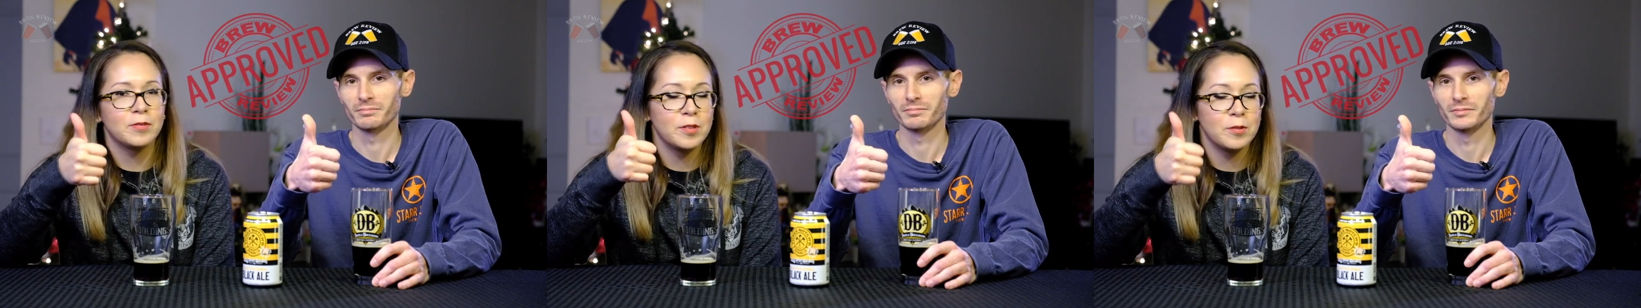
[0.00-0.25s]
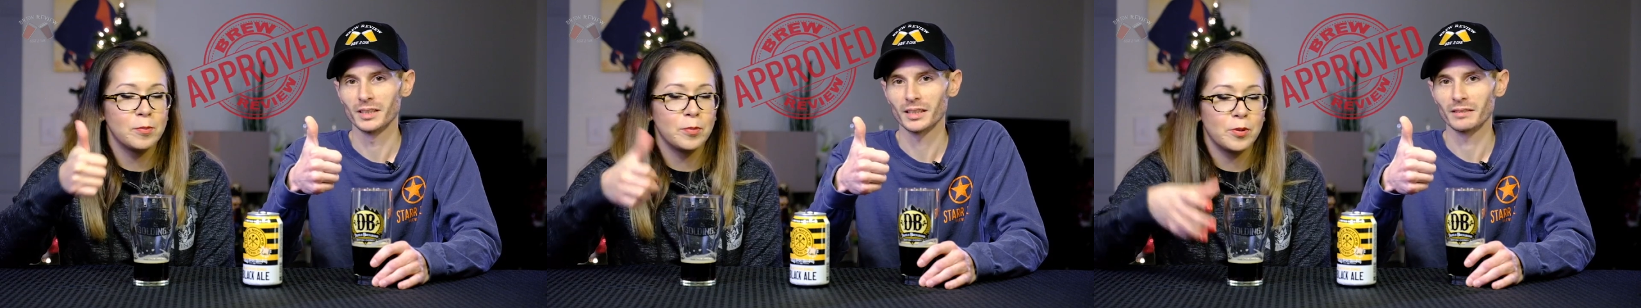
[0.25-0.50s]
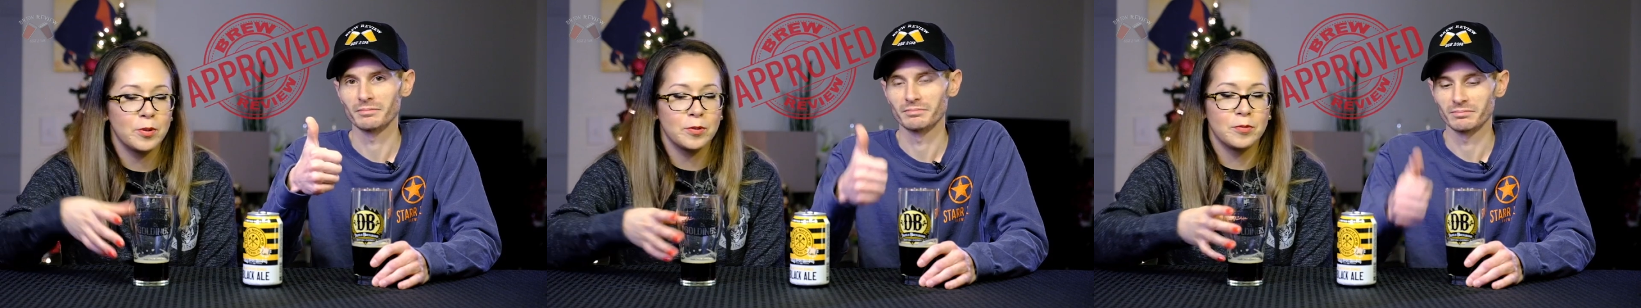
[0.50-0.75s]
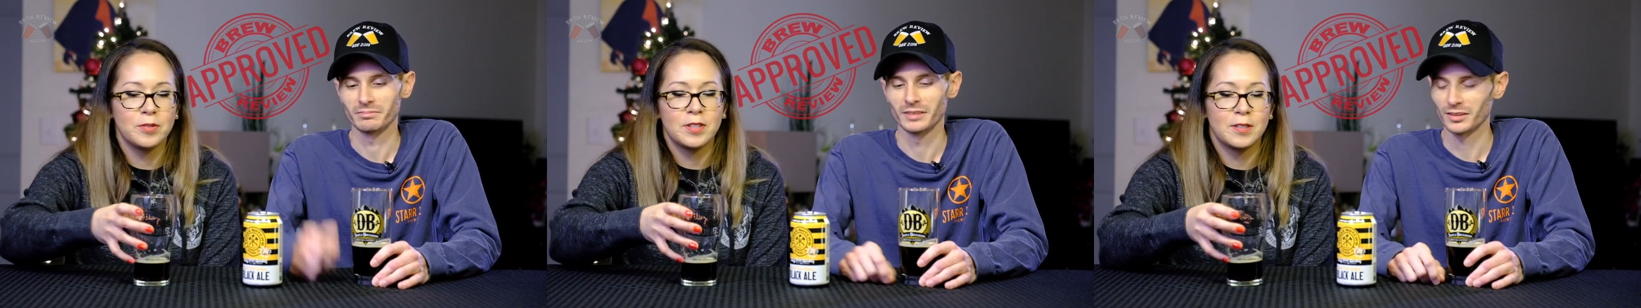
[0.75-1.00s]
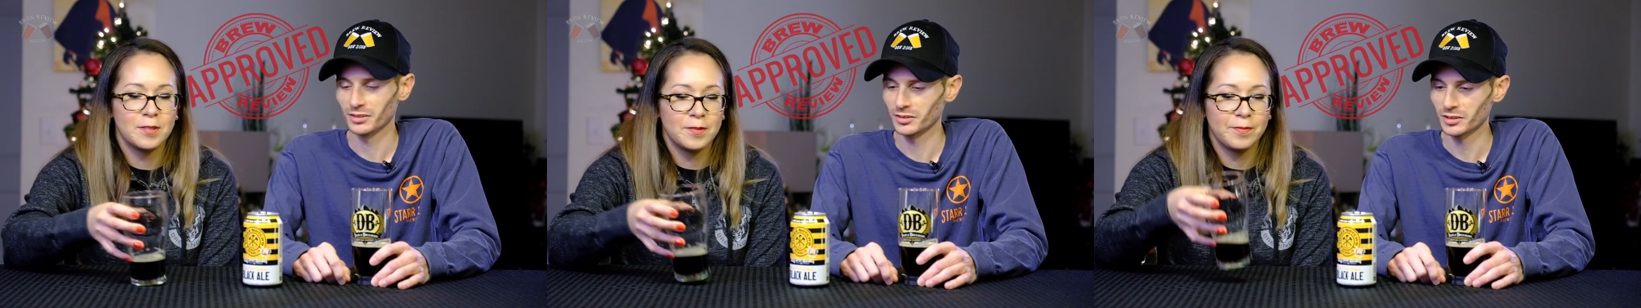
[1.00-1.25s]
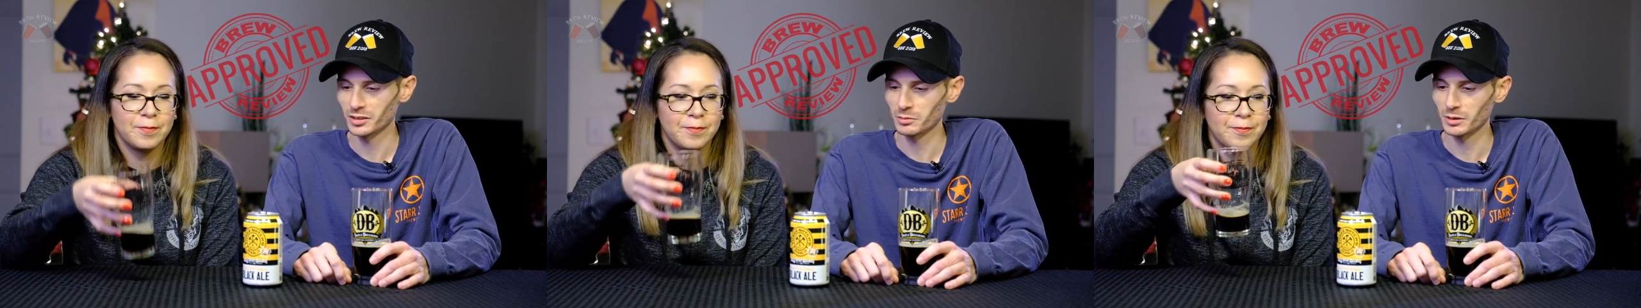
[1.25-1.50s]
Speaker 1: yeah, approved. this is
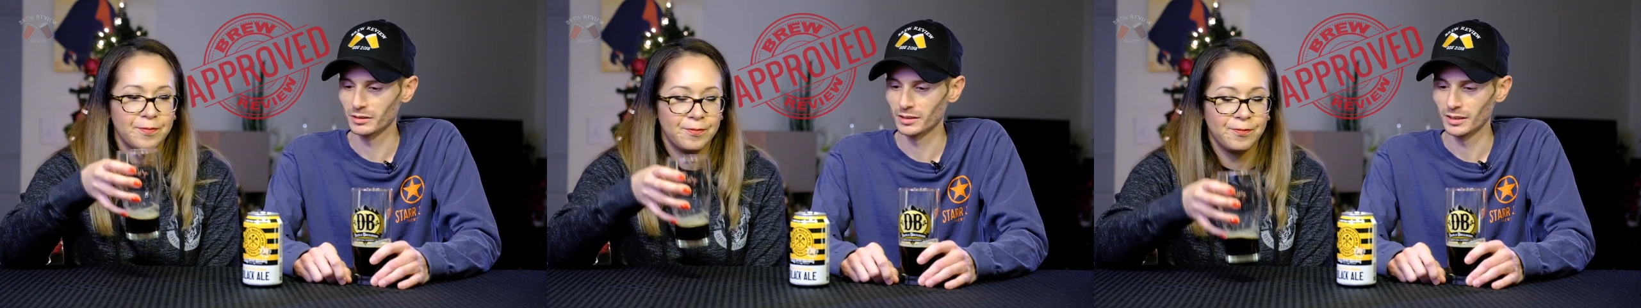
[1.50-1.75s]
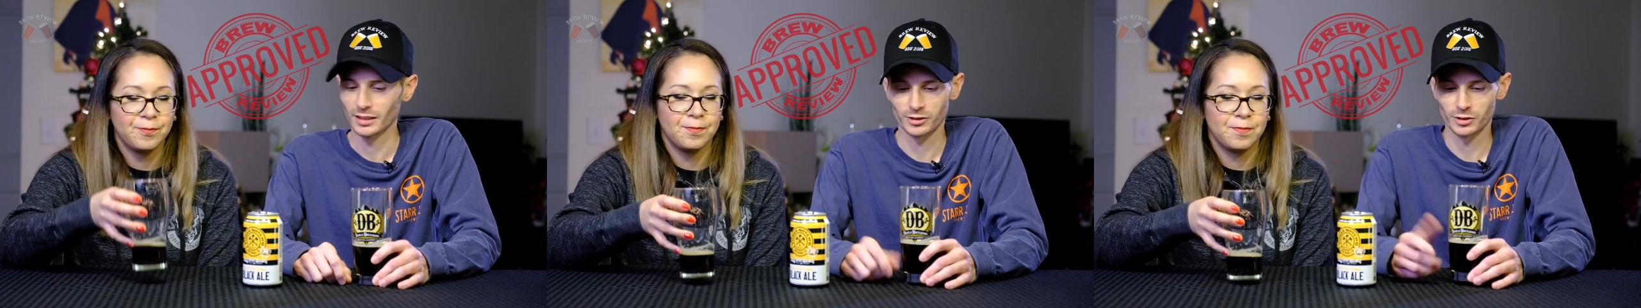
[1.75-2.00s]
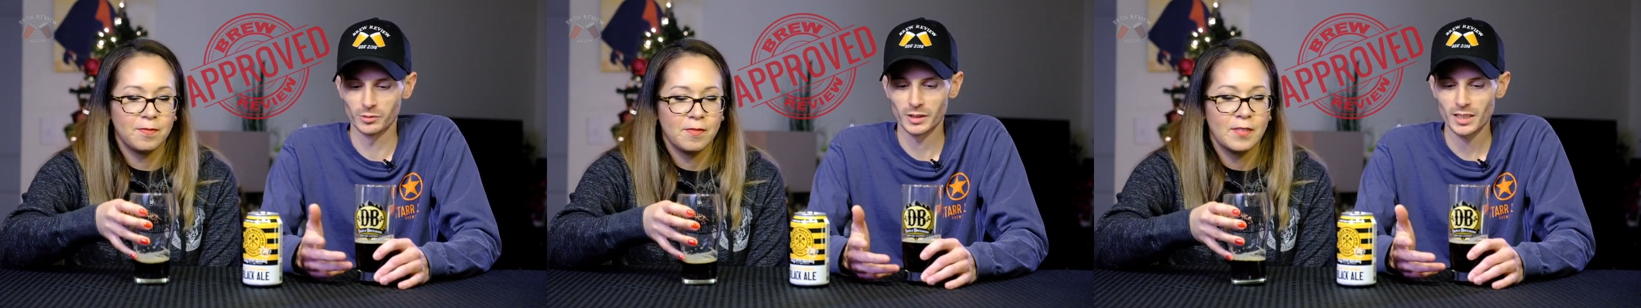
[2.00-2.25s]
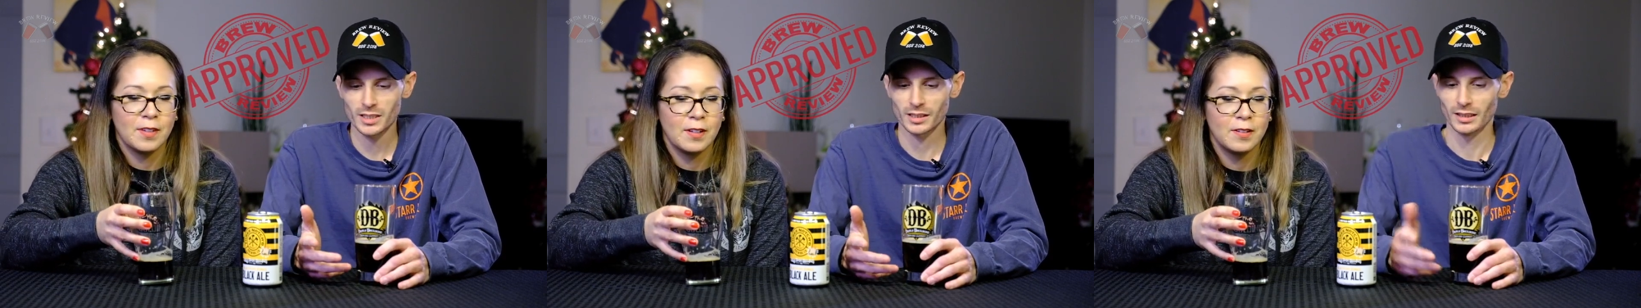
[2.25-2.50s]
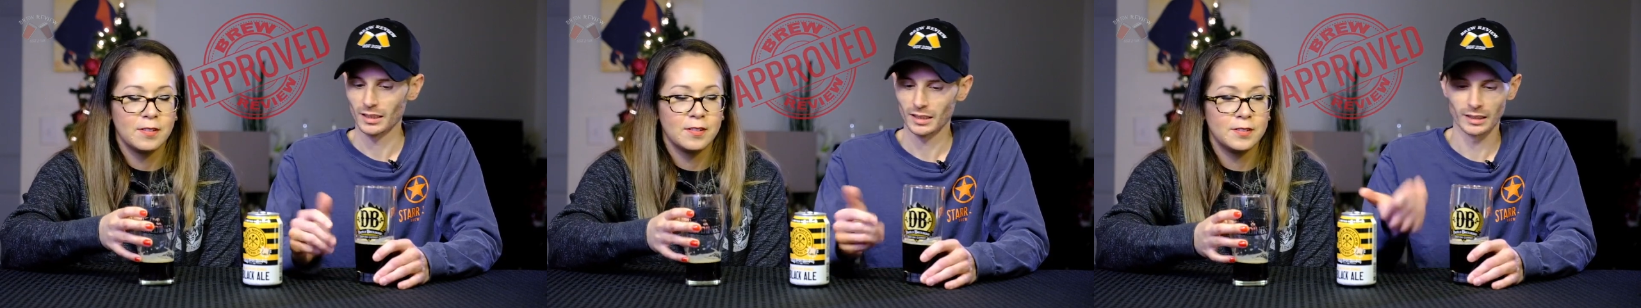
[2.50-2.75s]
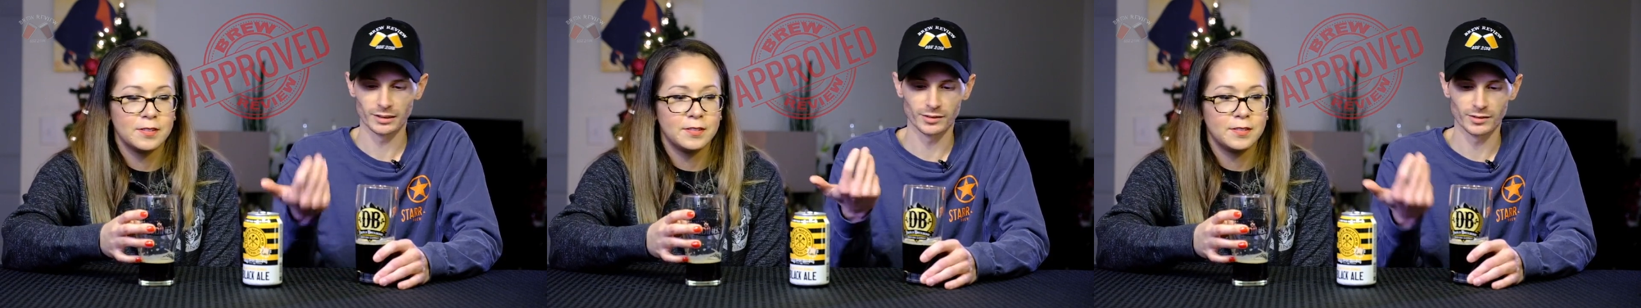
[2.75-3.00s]
a good one. It's unique,
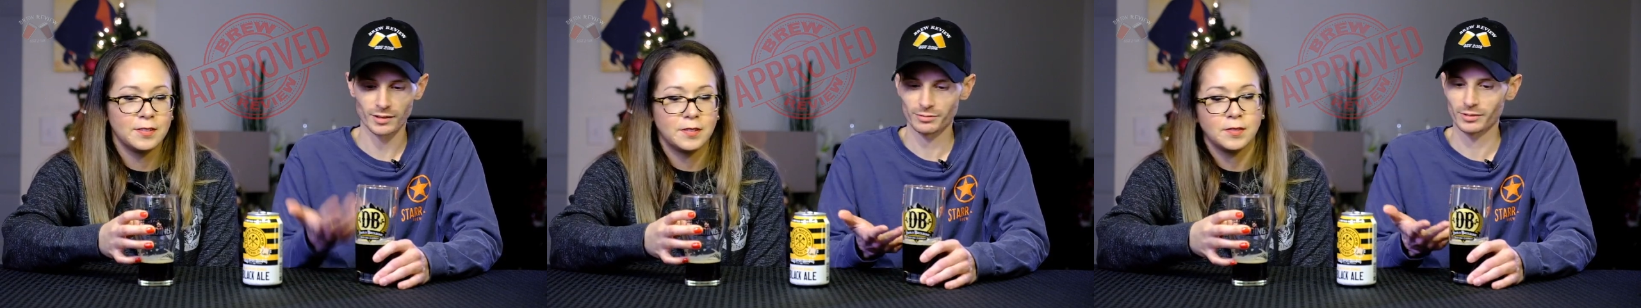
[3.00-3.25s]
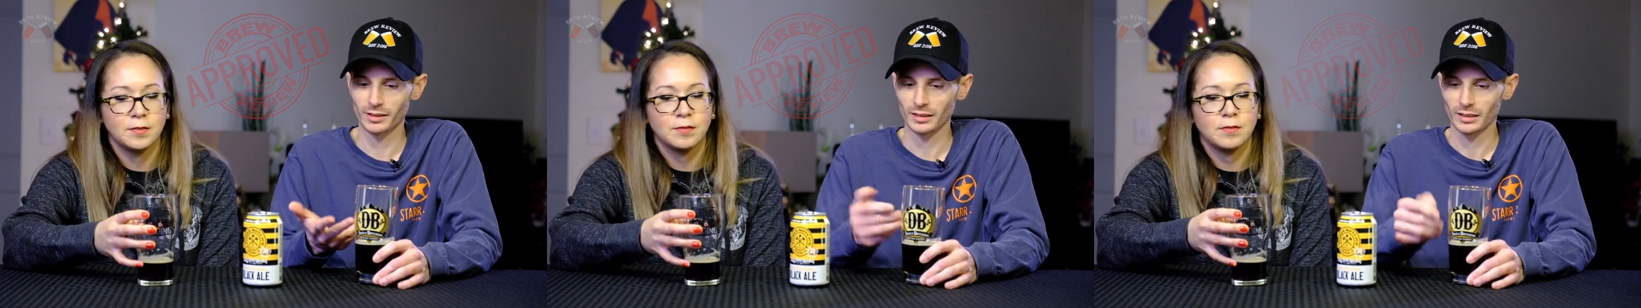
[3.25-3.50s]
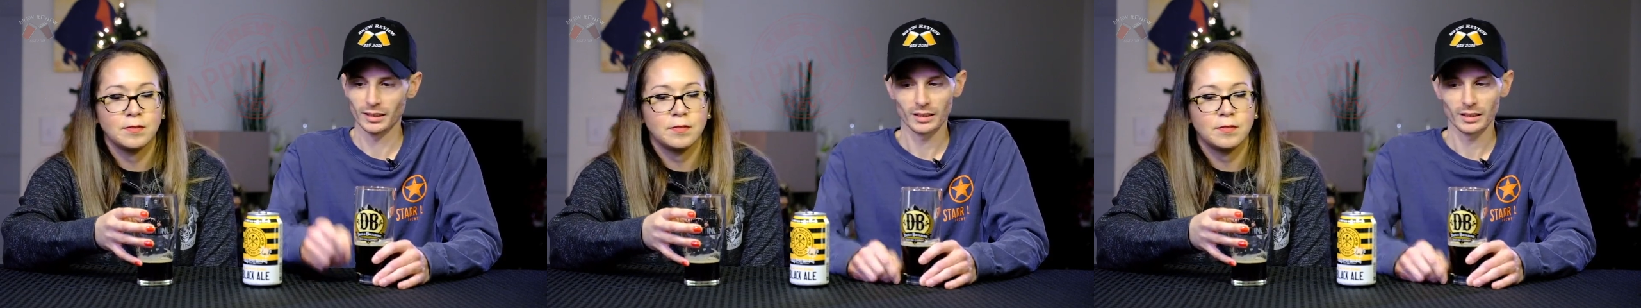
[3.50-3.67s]
it's different.